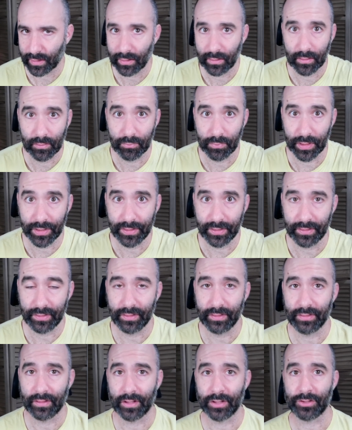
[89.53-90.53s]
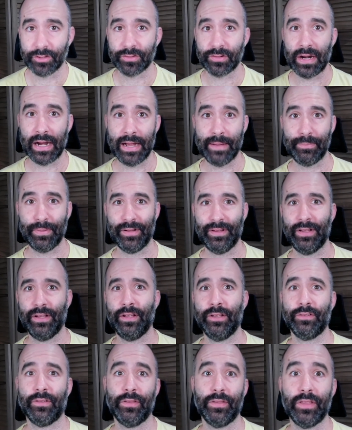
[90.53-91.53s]
but this is a trap.
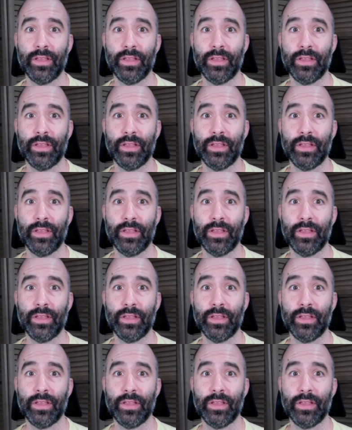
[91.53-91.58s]
You can